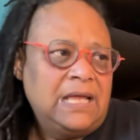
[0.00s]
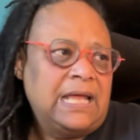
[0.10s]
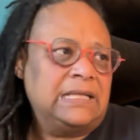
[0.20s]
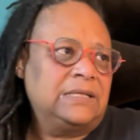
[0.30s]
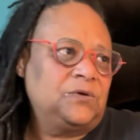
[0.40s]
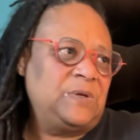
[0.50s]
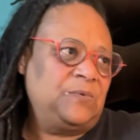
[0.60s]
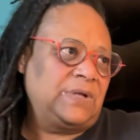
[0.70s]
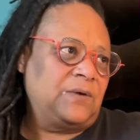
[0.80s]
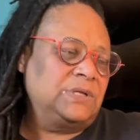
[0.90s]
And then there were
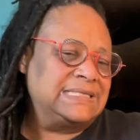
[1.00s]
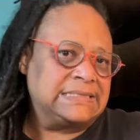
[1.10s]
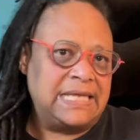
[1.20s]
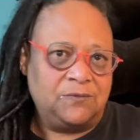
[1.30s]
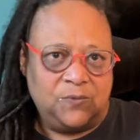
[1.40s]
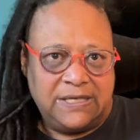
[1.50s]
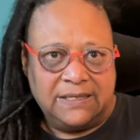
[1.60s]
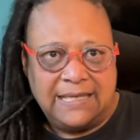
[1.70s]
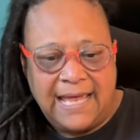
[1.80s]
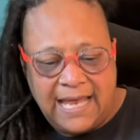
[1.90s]
people who were like, well, let's take what we
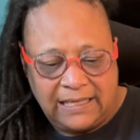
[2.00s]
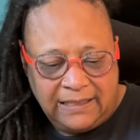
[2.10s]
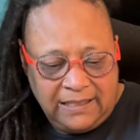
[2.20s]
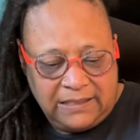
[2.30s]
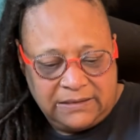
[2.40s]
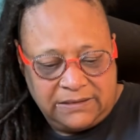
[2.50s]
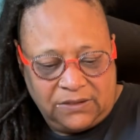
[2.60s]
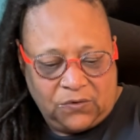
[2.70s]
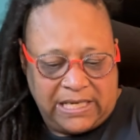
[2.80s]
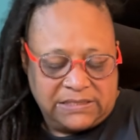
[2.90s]
can get,
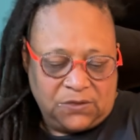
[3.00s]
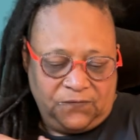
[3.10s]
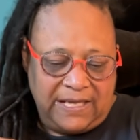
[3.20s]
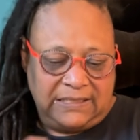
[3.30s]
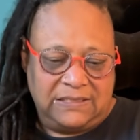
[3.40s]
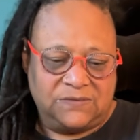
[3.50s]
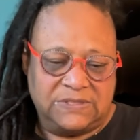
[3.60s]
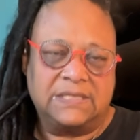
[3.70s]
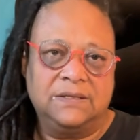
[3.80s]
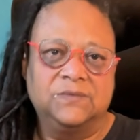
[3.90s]
and so finally this
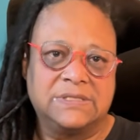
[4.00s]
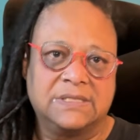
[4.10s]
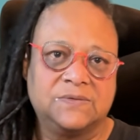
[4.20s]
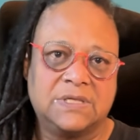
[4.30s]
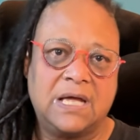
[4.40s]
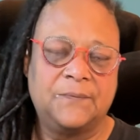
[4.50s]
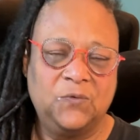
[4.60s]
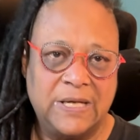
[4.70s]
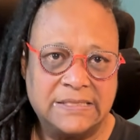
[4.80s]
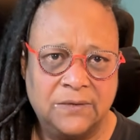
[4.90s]
was the compromise.